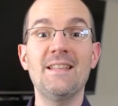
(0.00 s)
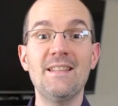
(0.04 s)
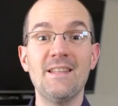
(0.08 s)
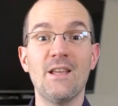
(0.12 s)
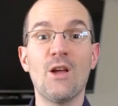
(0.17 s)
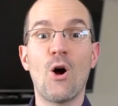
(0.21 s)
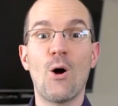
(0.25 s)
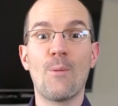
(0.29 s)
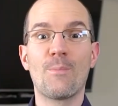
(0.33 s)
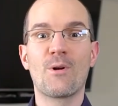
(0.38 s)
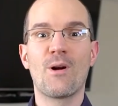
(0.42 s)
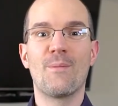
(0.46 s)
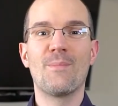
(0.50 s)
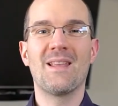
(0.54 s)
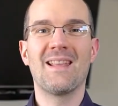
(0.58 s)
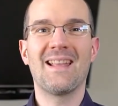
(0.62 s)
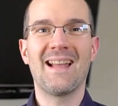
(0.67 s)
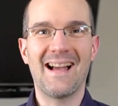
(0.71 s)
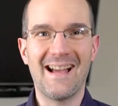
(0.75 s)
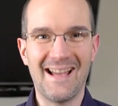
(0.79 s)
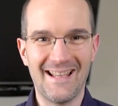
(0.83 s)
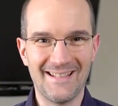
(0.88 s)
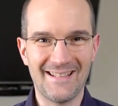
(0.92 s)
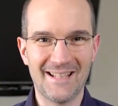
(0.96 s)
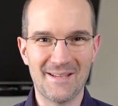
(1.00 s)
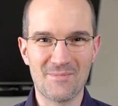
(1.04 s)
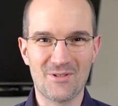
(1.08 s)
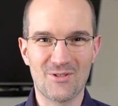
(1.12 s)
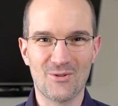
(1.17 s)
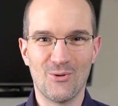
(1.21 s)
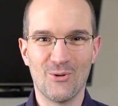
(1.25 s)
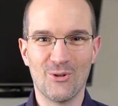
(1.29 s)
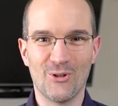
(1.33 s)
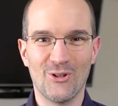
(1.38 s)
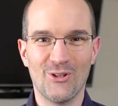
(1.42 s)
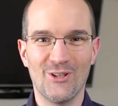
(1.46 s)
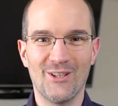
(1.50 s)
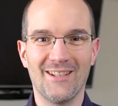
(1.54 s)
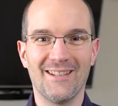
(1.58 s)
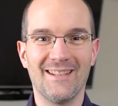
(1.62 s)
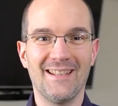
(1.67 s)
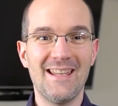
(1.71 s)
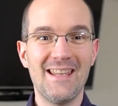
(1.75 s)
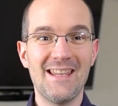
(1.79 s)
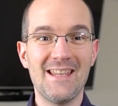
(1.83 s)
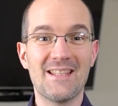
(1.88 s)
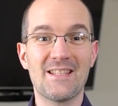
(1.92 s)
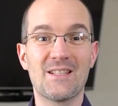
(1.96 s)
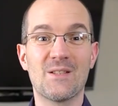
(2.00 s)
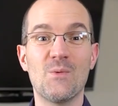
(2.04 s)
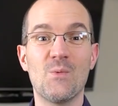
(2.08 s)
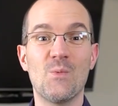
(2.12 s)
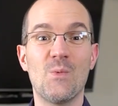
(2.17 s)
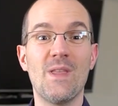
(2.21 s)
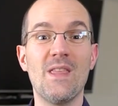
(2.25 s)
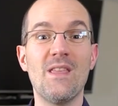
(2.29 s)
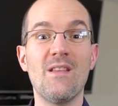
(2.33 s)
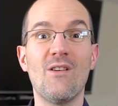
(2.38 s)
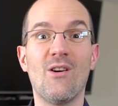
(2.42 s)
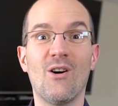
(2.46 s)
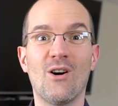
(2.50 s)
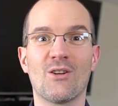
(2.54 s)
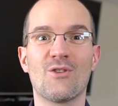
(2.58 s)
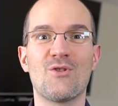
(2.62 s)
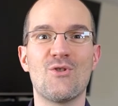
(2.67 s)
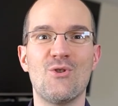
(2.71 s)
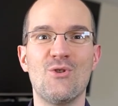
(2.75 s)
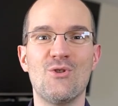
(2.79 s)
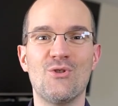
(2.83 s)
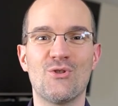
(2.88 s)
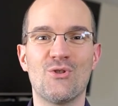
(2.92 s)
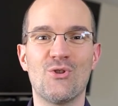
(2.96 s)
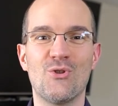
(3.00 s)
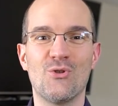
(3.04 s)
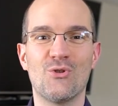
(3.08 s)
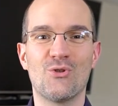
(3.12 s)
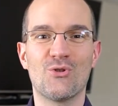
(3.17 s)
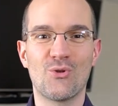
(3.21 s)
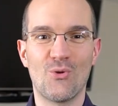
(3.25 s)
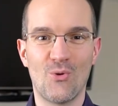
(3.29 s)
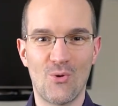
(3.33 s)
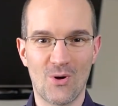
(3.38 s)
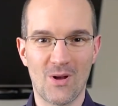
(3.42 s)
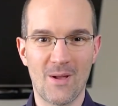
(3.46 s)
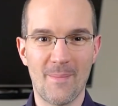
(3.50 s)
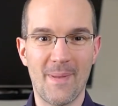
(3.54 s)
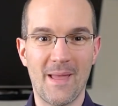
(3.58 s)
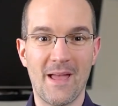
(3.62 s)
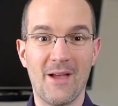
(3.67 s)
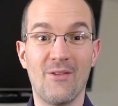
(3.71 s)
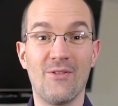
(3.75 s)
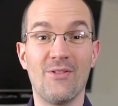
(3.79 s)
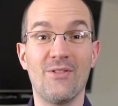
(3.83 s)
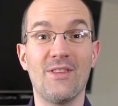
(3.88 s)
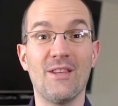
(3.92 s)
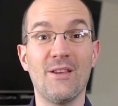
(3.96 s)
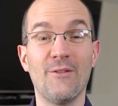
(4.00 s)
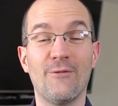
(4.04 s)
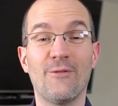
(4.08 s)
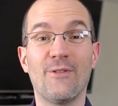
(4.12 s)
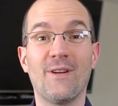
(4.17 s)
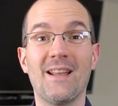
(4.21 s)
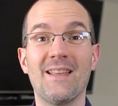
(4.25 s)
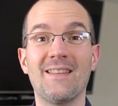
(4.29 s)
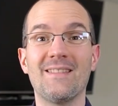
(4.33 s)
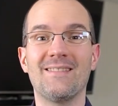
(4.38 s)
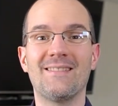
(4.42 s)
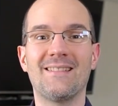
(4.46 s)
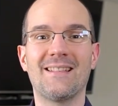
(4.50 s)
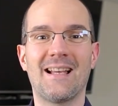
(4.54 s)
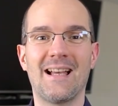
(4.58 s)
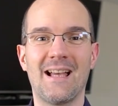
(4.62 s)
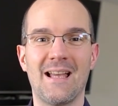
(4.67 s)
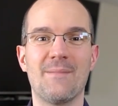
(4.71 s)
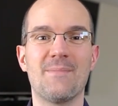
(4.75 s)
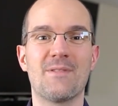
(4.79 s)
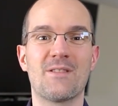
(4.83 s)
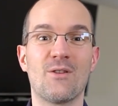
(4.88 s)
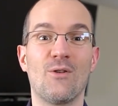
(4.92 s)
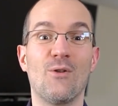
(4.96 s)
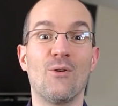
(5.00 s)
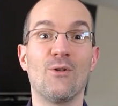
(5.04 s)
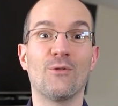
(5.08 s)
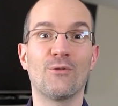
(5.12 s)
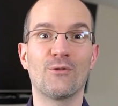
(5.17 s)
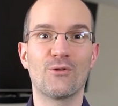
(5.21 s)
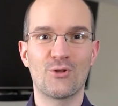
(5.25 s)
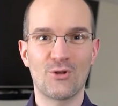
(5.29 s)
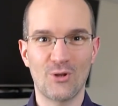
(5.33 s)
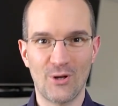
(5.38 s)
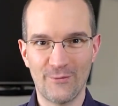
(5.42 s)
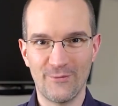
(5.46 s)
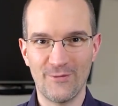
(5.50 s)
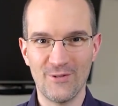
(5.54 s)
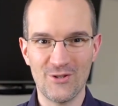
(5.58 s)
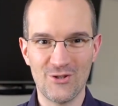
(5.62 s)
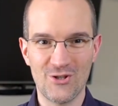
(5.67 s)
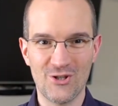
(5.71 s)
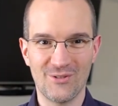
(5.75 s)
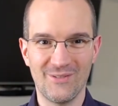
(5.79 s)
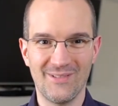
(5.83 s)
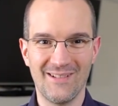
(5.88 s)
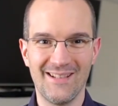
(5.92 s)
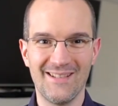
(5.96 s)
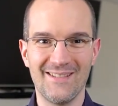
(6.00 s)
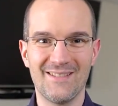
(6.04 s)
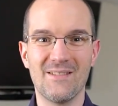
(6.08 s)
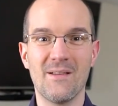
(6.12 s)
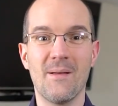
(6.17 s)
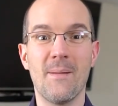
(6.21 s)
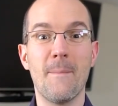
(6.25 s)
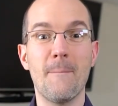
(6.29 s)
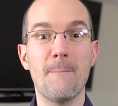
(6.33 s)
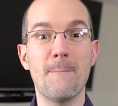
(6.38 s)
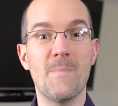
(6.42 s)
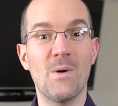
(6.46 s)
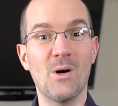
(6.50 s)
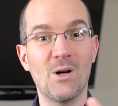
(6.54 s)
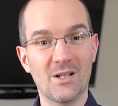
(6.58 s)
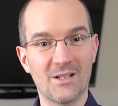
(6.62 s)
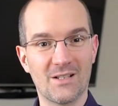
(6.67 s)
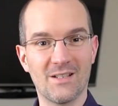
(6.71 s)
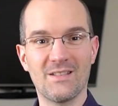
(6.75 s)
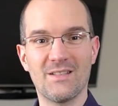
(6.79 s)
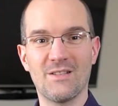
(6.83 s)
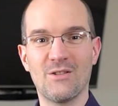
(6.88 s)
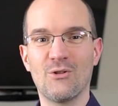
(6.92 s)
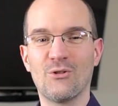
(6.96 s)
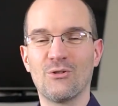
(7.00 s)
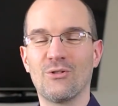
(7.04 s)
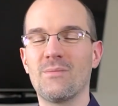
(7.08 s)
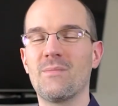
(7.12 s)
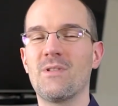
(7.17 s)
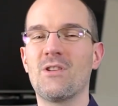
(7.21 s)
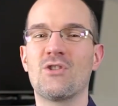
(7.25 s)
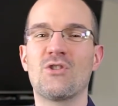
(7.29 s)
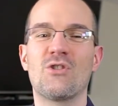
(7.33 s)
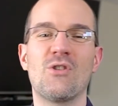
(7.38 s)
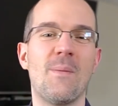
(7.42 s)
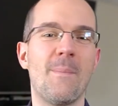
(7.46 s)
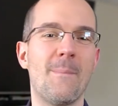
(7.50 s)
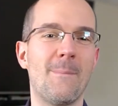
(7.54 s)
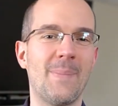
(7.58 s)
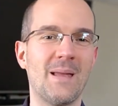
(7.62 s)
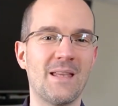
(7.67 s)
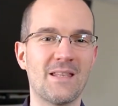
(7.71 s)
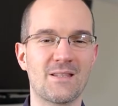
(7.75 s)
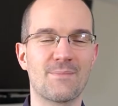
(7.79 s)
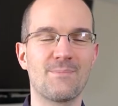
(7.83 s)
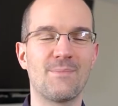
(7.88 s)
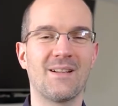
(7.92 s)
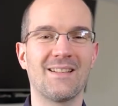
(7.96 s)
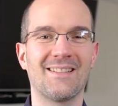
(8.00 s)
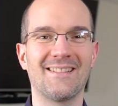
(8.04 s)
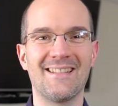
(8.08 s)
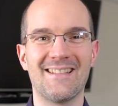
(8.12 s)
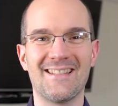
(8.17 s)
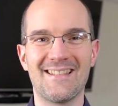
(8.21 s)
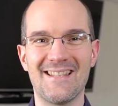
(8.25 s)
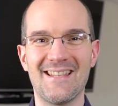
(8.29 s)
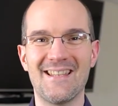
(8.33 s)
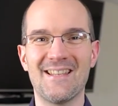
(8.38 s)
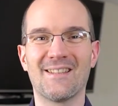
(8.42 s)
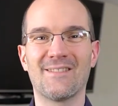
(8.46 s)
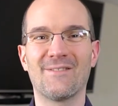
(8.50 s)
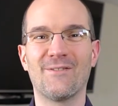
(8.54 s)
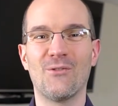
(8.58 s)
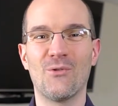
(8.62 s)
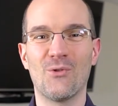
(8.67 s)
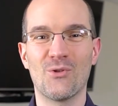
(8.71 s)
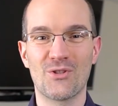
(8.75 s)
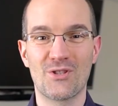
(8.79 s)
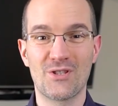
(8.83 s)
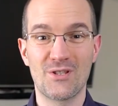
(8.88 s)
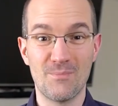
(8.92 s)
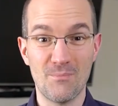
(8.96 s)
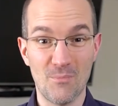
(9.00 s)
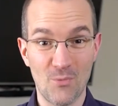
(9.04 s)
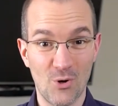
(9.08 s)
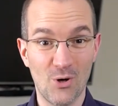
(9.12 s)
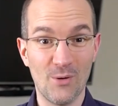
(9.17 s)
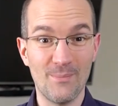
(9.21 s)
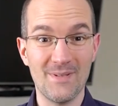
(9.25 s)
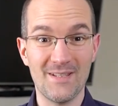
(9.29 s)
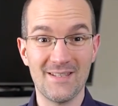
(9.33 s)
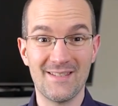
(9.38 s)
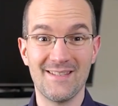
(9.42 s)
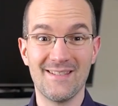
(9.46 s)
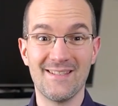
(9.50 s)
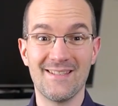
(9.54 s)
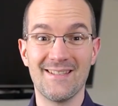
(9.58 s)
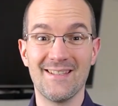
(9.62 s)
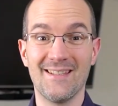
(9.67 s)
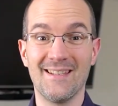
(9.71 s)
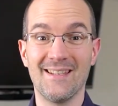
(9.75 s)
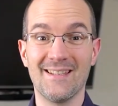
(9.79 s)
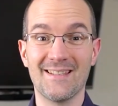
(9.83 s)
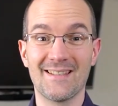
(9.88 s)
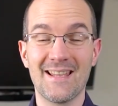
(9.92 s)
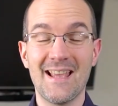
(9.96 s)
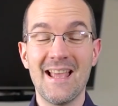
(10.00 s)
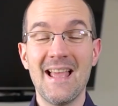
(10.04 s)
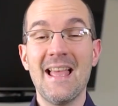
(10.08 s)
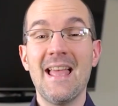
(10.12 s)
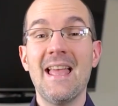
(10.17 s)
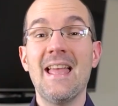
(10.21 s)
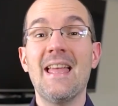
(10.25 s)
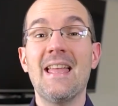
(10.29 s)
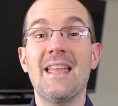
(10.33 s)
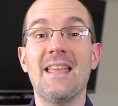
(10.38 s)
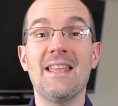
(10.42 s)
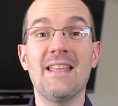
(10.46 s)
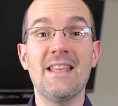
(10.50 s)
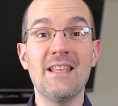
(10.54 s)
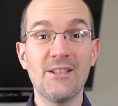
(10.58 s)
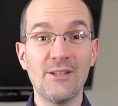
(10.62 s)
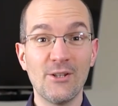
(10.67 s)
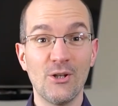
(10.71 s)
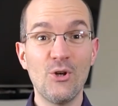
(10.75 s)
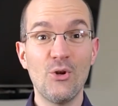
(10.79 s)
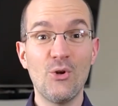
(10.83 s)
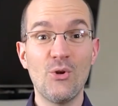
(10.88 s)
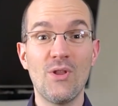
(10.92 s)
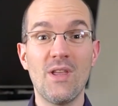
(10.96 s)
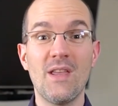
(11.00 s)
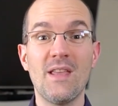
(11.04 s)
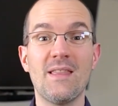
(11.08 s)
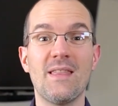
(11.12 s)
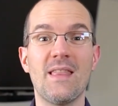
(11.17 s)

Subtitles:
the upcoming items on our list, we are going to talk about different types of traffic generator marketing automation best practices for small businesses, including